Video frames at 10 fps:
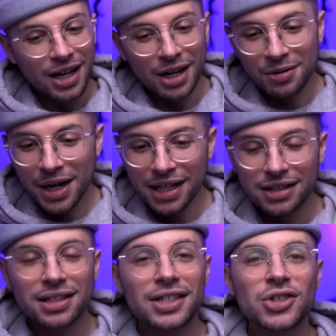All right,
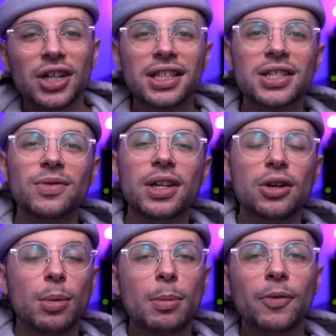so let's check this
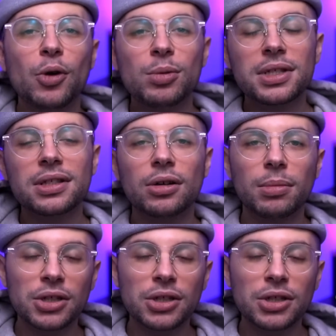video. But before we start,